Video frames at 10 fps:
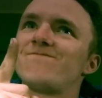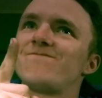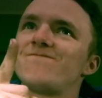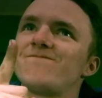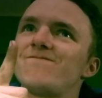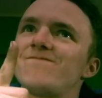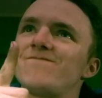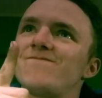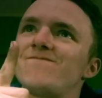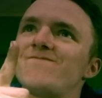Yeah.
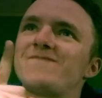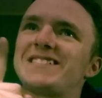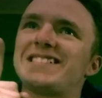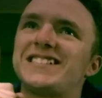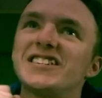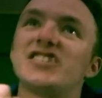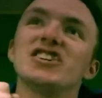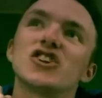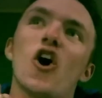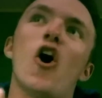This
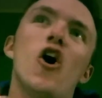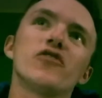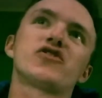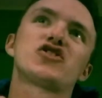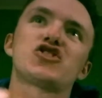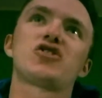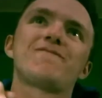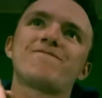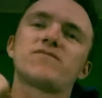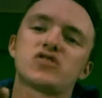is all
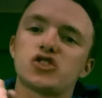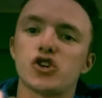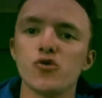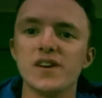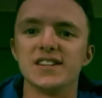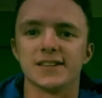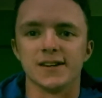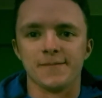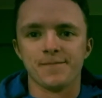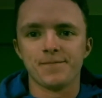too
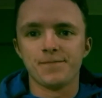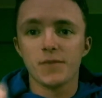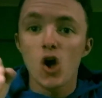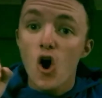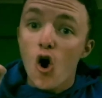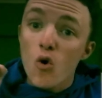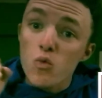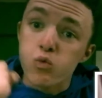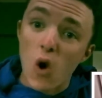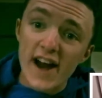easy.
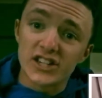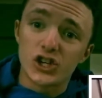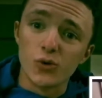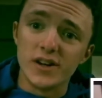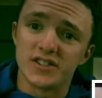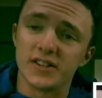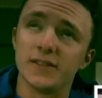Way too easy.